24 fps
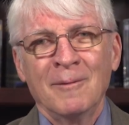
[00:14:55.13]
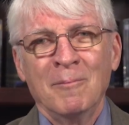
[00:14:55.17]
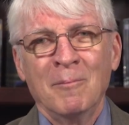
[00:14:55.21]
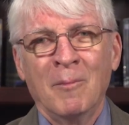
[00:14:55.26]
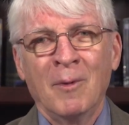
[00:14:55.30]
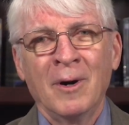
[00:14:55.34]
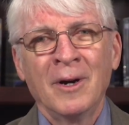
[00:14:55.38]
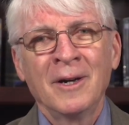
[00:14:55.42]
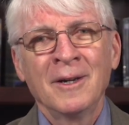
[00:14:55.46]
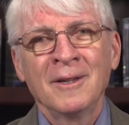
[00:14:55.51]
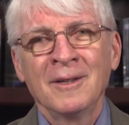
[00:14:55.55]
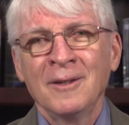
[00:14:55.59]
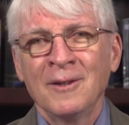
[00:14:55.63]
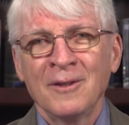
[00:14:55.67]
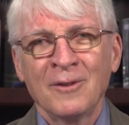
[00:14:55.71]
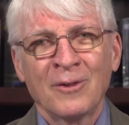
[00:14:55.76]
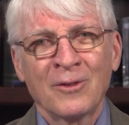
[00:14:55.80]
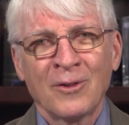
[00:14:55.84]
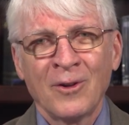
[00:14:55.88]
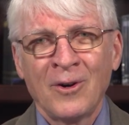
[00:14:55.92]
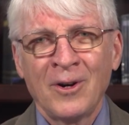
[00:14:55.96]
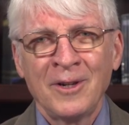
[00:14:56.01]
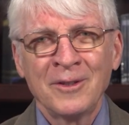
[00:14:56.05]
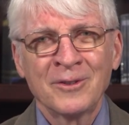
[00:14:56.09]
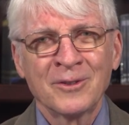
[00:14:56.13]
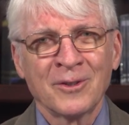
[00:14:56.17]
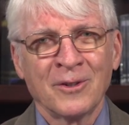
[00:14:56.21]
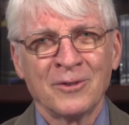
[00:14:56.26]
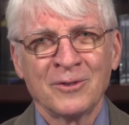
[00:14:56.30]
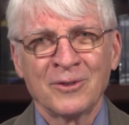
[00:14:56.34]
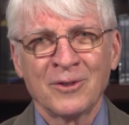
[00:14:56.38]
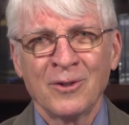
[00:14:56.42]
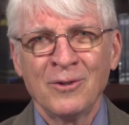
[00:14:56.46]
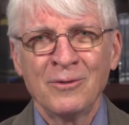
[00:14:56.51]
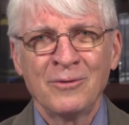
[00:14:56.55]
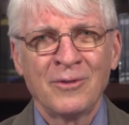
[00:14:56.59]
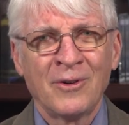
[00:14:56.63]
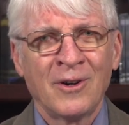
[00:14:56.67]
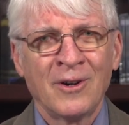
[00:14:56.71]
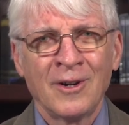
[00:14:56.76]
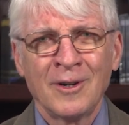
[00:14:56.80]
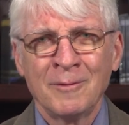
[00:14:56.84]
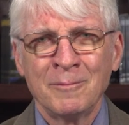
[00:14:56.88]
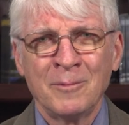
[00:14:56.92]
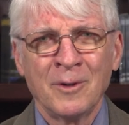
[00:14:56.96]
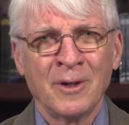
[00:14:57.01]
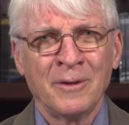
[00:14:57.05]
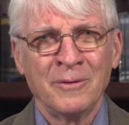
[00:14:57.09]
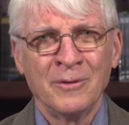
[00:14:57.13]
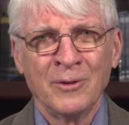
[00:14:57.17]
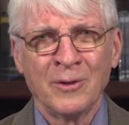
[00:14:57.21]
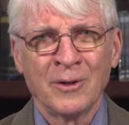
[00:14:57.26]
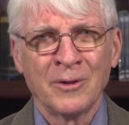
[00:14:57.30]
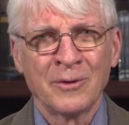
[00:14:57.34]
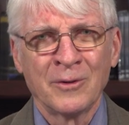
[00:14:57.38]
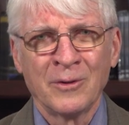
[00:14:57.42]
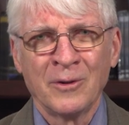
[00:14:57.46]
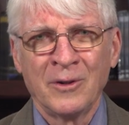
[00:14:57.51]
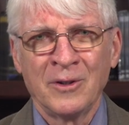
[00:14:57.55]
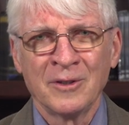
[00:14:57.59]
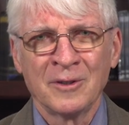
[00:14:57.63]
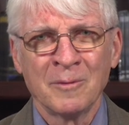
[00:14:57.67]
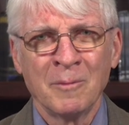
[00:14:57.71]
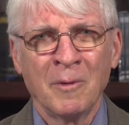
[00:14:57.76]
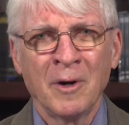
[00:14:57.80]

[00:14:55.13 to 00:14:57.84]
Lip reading: My thoughts are so far above your thoughts.